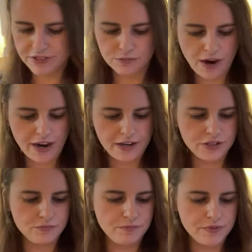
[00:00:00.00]
reason why I
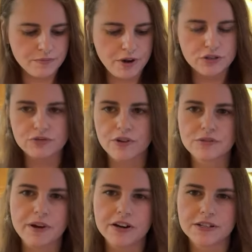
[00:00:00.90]
do the most
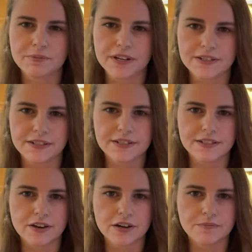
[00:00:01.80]
rosemary is because it's
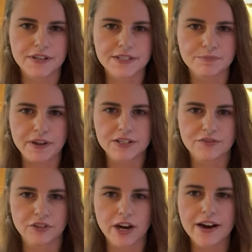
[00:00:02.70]
the herb that's best
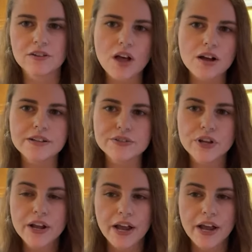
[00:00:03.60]
for hair loss.